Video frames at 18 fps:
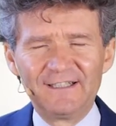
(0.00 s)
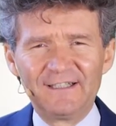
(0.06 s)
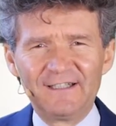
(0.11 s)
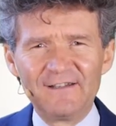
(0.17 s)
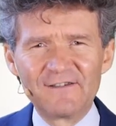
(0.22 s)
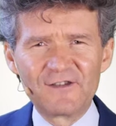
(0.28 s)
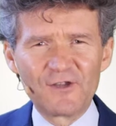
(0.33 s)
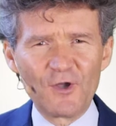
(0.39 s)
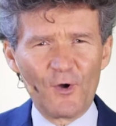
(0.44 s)

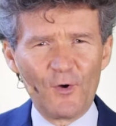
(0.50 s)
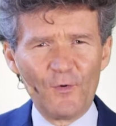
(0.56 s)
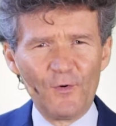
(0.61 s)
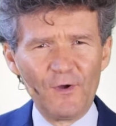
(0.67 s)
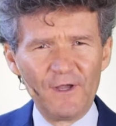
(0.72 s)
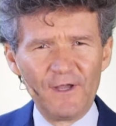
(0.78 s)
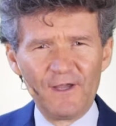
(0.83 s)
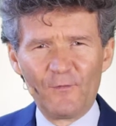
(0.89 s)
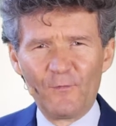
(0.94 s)

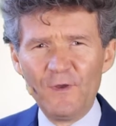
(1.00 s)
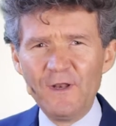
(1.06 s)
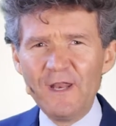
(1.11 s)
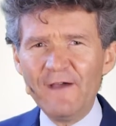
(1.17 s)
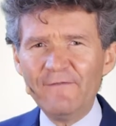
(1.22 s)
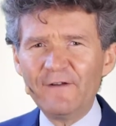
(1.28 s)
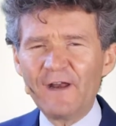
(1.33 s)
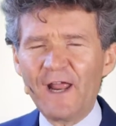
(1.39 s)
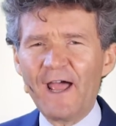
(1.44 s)
So we
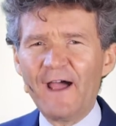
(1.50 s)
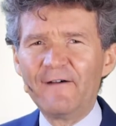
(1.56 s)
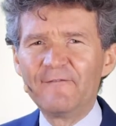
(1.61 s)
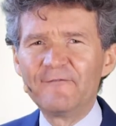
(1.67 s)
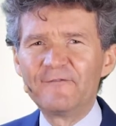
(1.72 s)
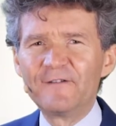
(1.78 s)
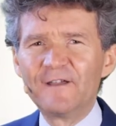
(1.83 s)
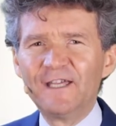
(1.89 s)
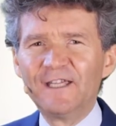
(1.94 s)
never
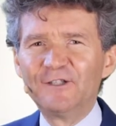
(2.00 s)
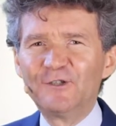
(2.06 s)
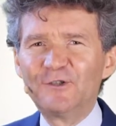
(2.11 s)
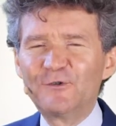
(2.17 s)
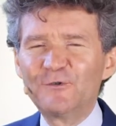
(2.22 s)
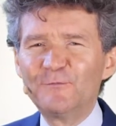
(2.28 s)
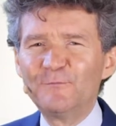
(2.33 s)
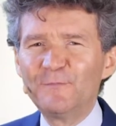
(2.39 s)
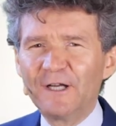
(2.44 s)
have
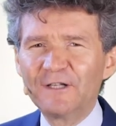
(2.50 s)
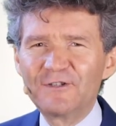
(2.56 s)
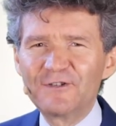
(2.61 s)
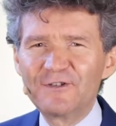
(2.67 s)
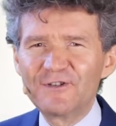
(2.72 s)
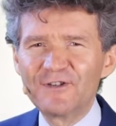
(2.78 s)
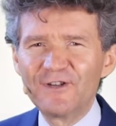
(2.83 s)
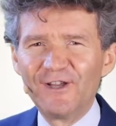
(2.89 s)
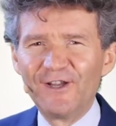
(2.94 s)
too
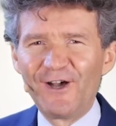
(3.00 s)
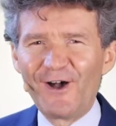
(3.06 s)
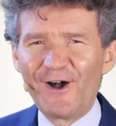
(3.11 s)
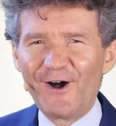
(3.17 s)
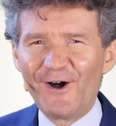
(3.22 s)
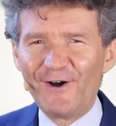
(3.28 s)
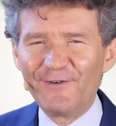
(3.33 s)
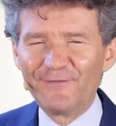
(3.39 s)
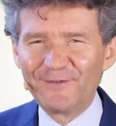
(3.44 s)
much
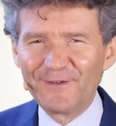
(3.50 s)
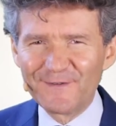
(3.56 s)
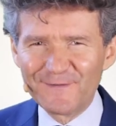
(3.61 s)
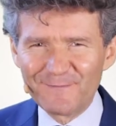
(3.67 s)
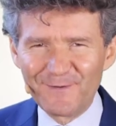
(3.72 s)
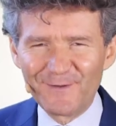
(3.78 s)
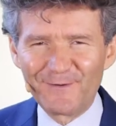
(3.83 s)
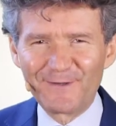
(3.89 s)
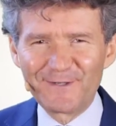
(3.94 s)
of the
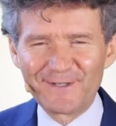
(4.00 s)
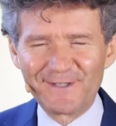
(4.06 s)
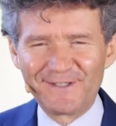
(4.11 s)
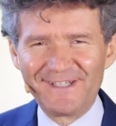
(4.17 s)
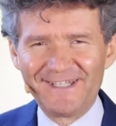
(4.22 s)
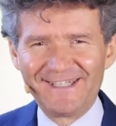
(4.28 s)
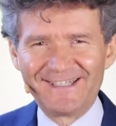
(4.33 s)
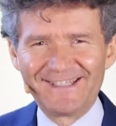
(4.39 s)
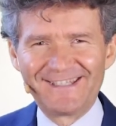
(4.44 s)
spiritual
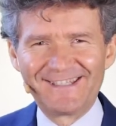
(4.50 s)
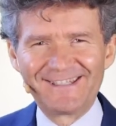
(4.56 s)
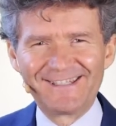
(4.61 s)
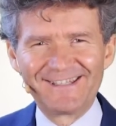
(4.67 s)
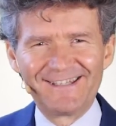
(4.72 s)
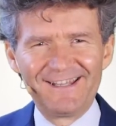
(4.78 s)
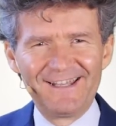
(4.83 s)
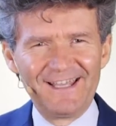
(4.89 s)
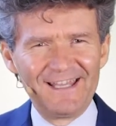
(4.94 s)
needs.
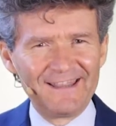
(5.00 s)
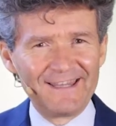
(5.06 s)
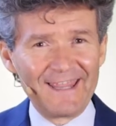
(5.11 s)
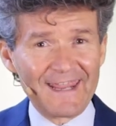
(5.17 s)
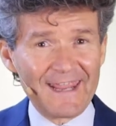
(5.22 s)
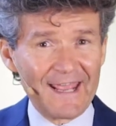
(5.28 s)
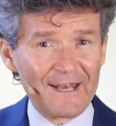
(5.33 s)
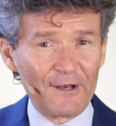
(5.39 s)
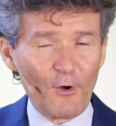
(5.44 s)
They
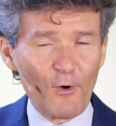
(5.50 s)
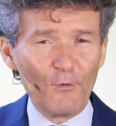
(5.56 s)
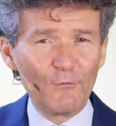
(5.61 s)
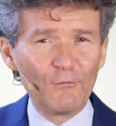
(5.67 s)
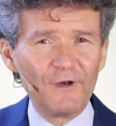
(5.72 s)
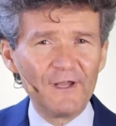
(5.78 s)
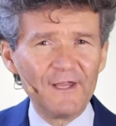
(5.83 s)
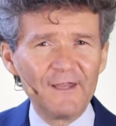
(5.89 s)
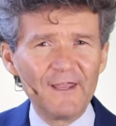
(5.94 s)
can
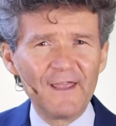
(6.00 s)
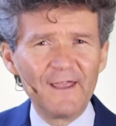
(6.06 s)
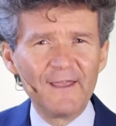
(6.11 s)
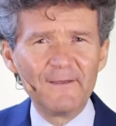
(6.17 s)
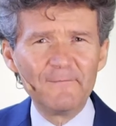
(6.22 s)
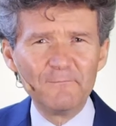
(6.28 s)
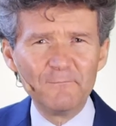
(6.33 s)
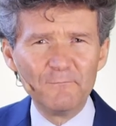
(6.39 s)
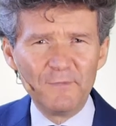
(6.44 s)
only
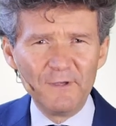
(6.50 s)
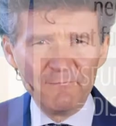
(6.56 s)
be